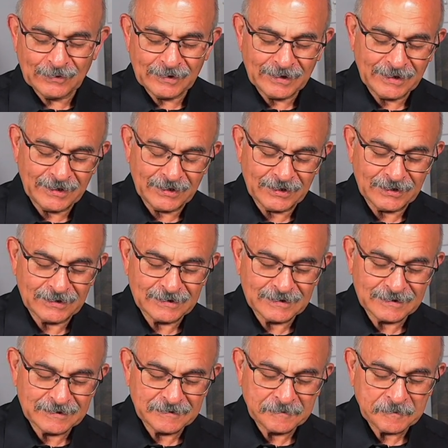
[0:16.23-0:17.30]

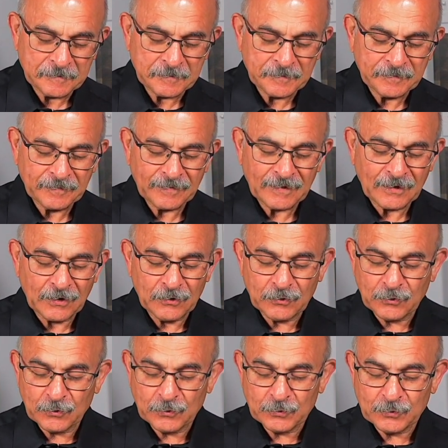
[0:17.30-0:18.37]
Aries. I
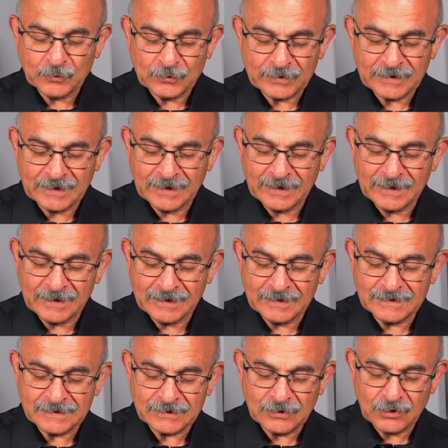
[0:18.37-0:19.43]
hope your day
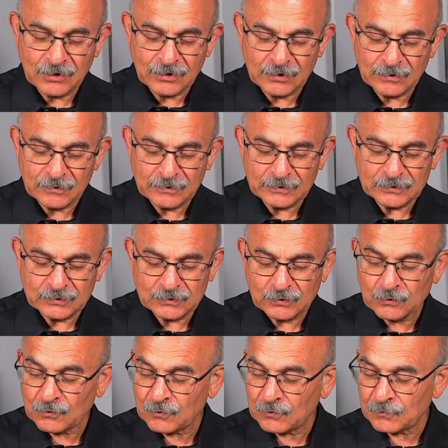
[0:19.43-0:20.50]
is gone
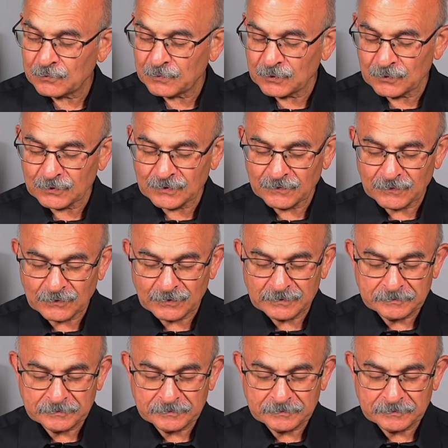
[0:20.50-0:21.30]
so beautiful.